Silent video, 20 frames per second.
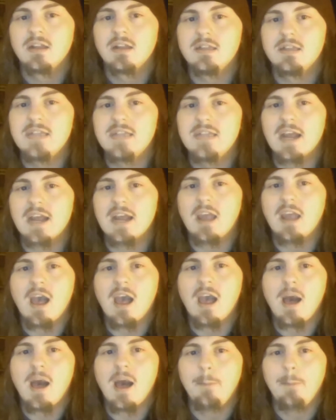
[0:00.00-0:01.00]

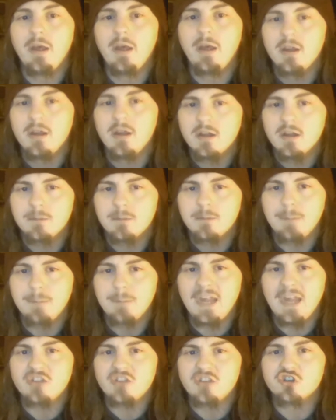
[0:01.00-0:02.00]
DeKalb
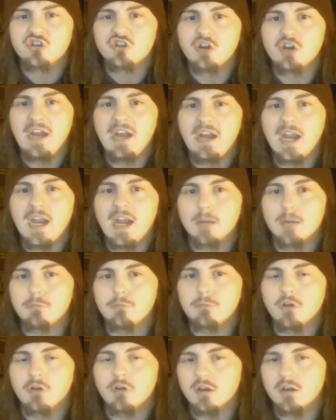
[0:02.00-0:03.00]
Peachtree
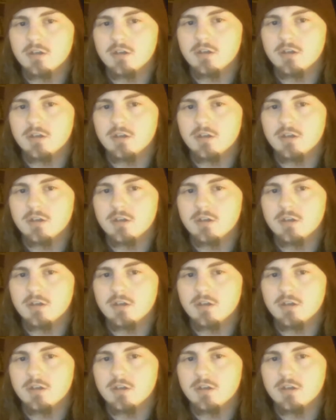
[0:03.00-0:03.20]
Airport.